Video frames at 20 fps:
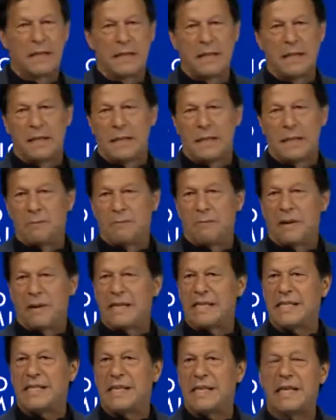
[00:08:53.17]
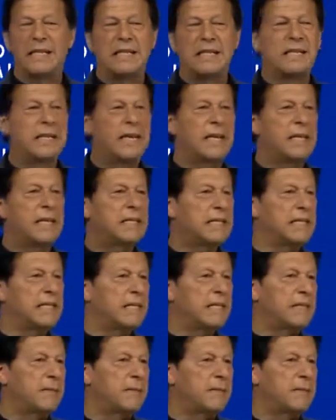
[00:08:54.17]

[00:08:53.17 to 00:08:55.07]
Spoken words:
of what was the Afghan Jihad.